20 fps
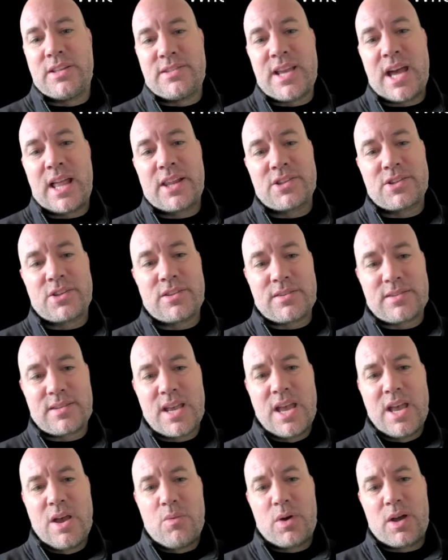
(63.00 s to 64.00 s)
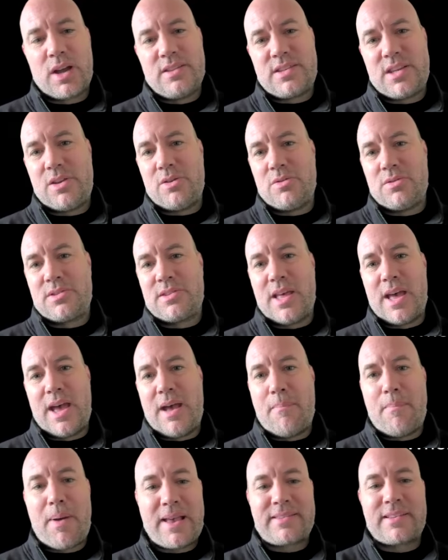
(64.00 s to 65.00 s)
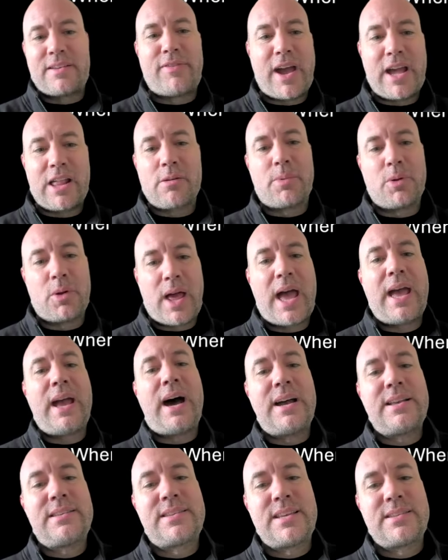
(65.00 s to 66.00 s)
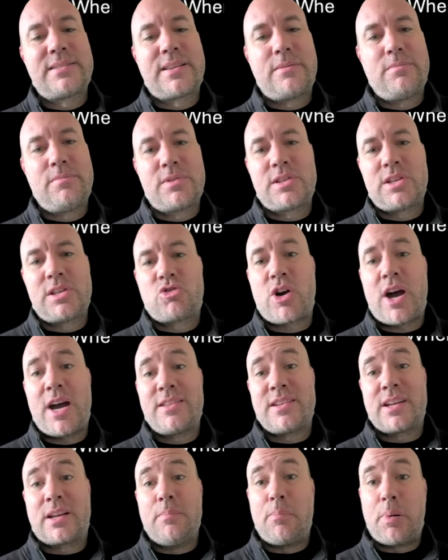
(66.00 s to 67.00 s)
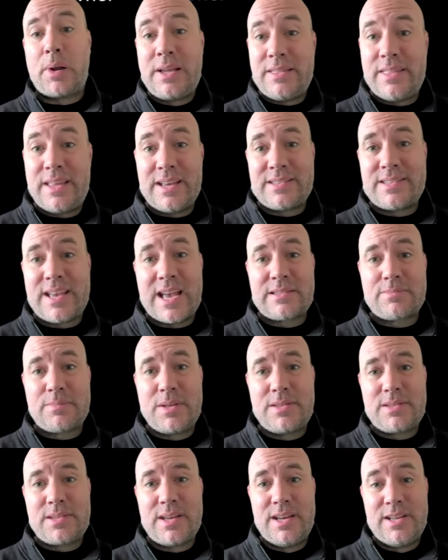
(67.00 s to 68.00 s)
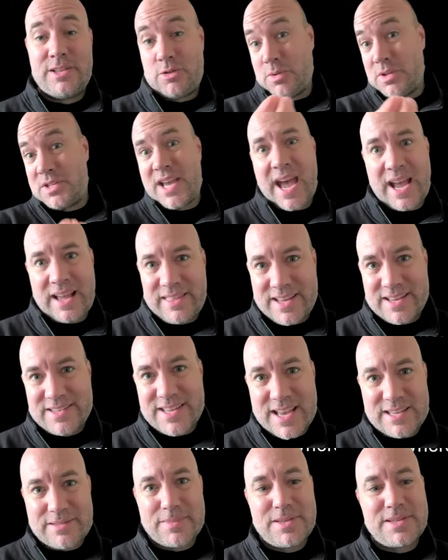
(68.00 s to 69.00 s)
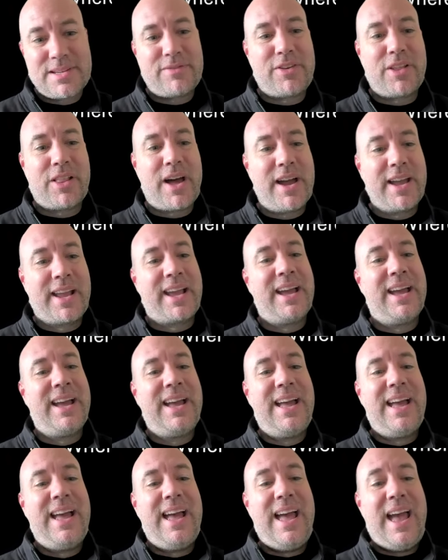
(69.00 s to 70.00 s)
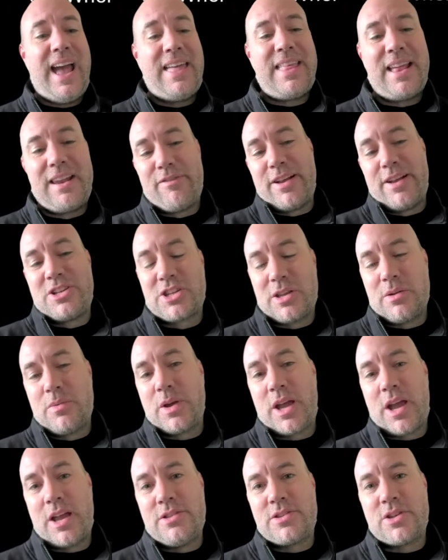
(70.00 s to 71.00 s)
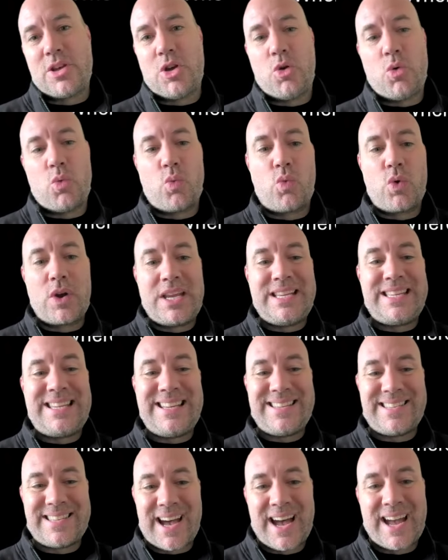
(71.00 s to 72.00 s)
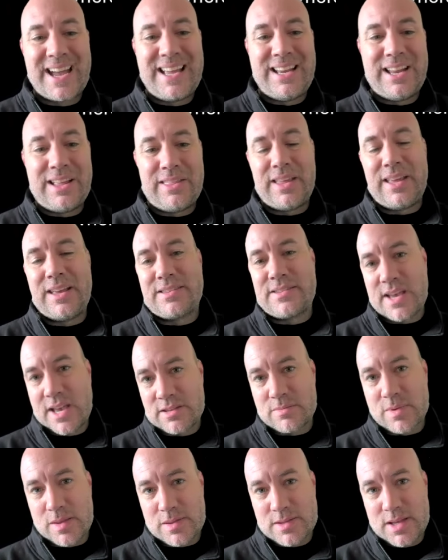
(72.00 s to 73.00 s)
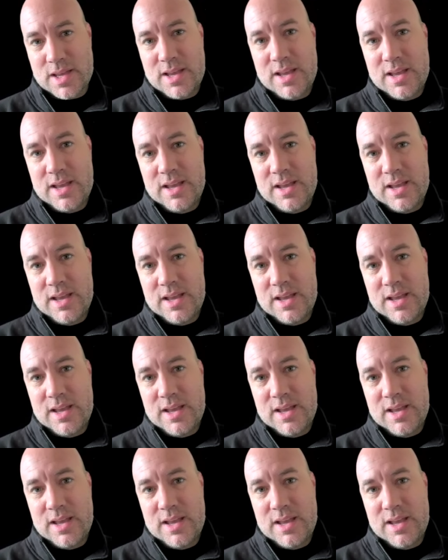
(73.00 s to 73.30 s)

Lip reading: intelligence. We're going to use the best available AI systems to try to complete the assessment, to attack the assessment, if you like. And then eventually we're going to redesign the assessment.